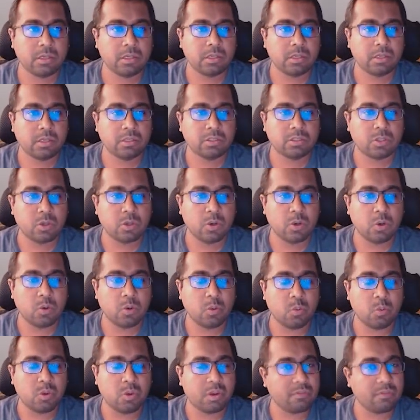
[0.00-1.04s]
So
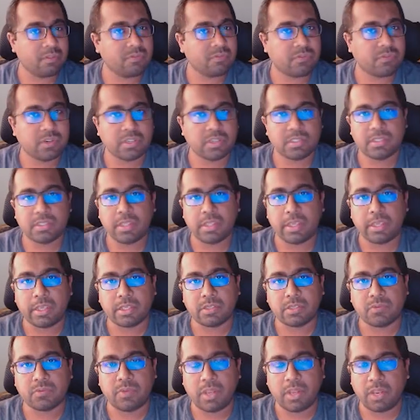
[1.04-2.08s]
one of the first
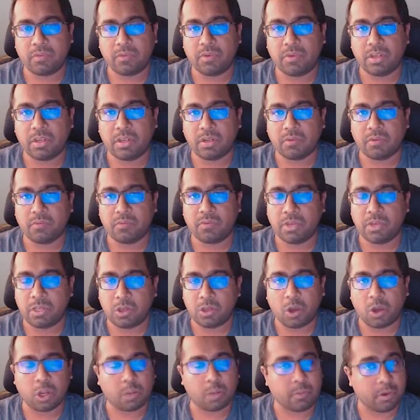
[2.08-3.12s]
things whenever we
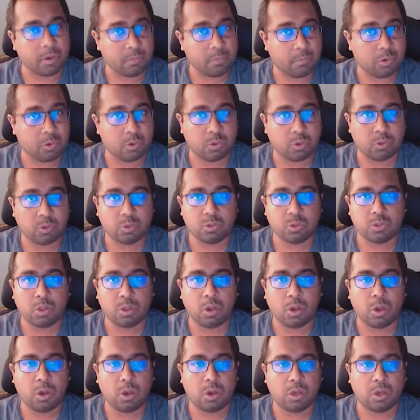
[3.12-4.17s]
talk about Bluetooth
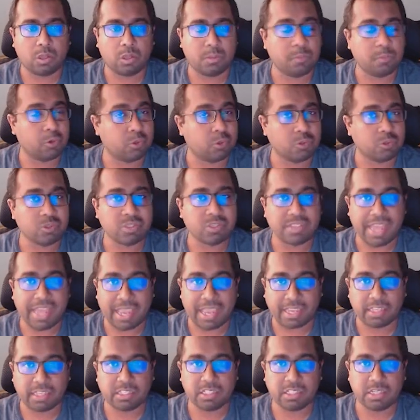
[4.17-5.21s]
or the Bluetooth
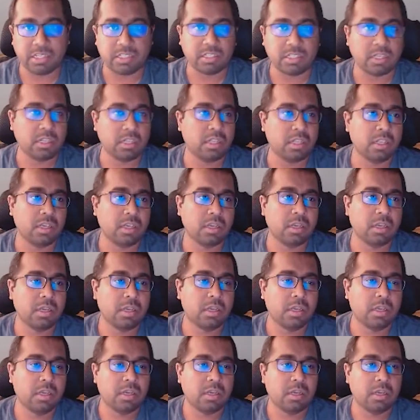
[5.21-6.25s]
stack in general,
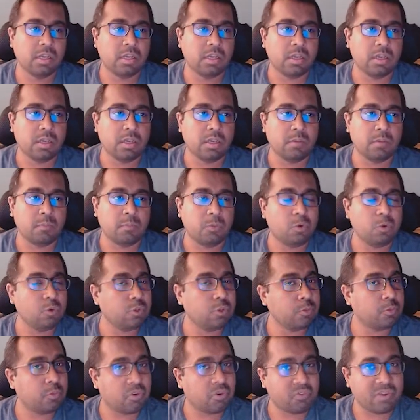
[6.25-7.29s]

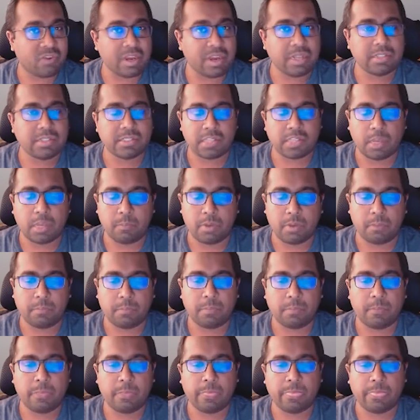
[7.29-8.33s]
Bluetooth profiles come up.
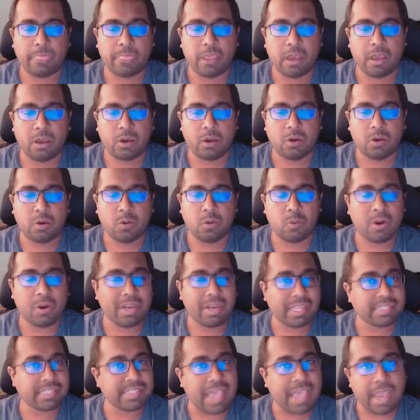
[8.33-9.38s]
Now, what
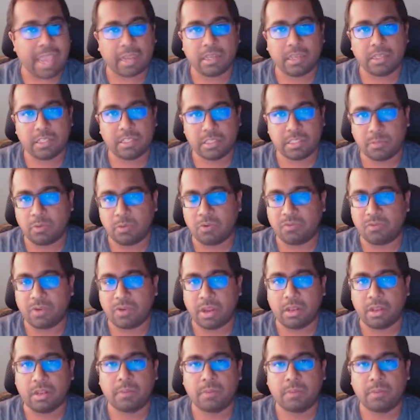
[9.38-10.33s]
exactly is a profile?